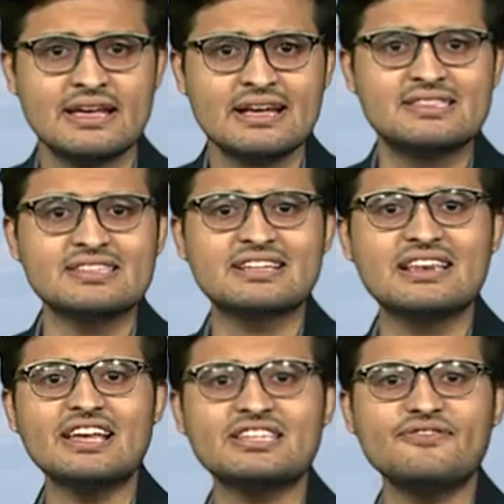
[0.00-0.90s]
This
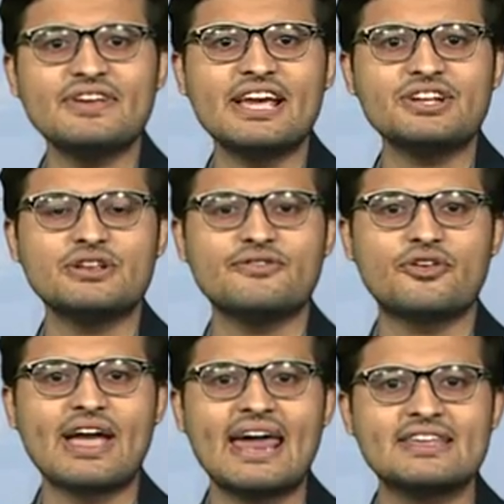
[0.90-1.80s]
classification of
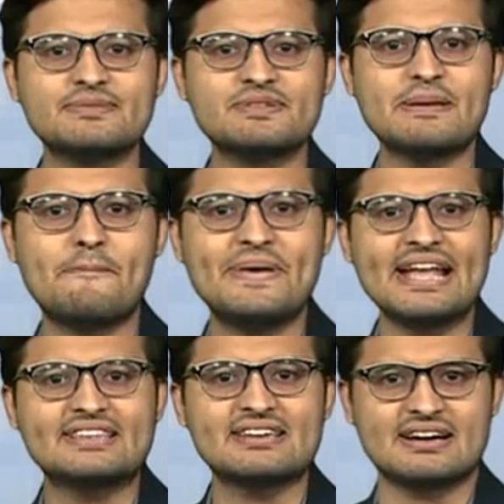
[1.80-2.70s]
organisms is a
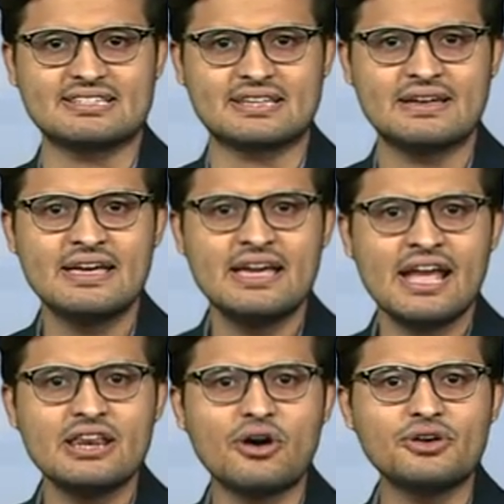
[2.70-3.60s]
big task
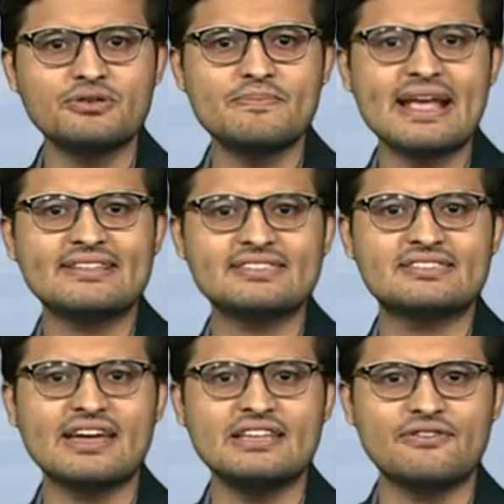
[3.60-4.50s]
in order to make the
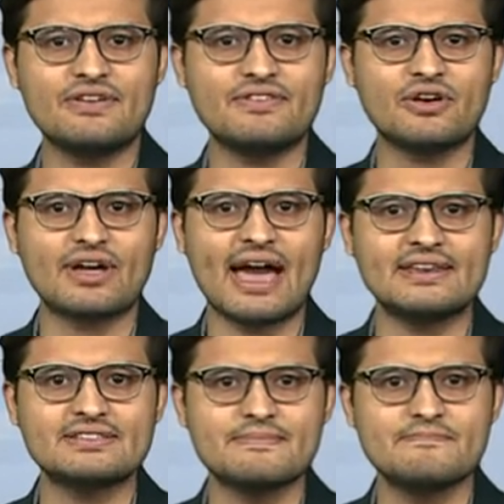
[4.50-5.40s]
study of living
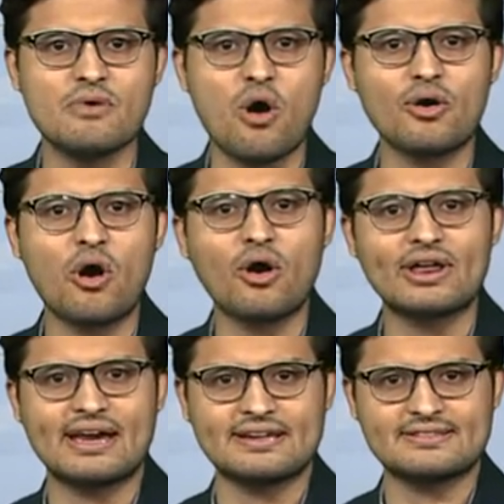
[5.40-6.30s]
organisms more
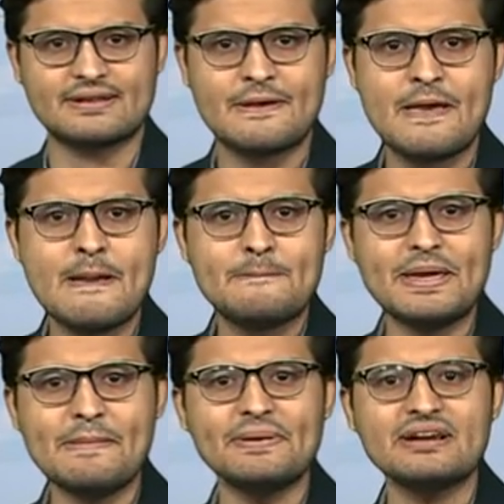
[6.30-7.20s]
organized.
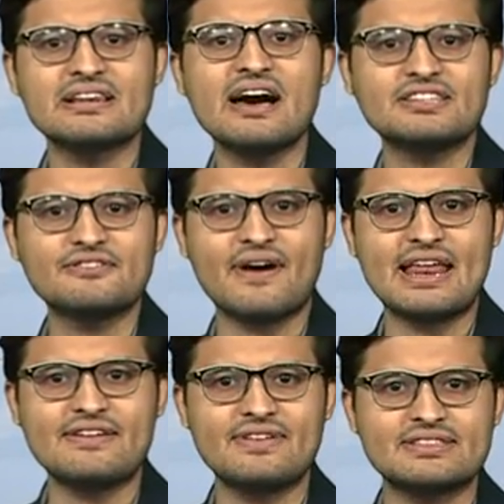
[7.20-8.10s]
People classify
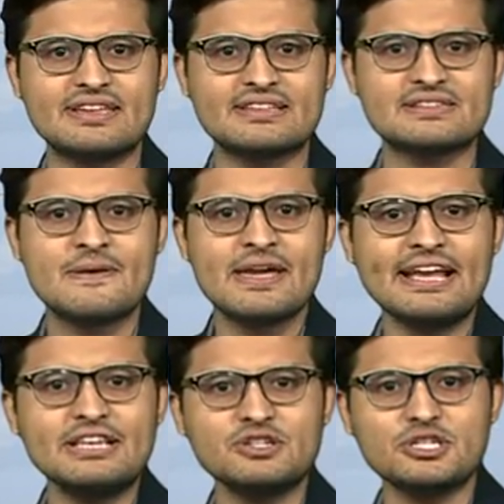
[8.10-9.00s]
living things
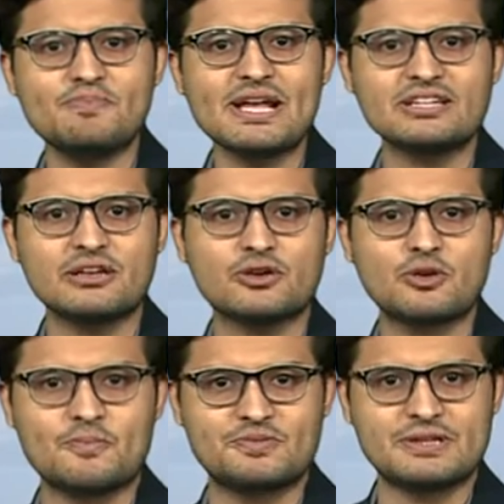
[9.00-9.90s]
into special
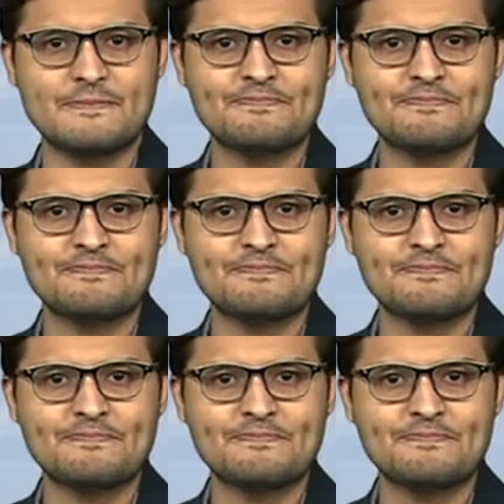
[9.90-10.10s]
groups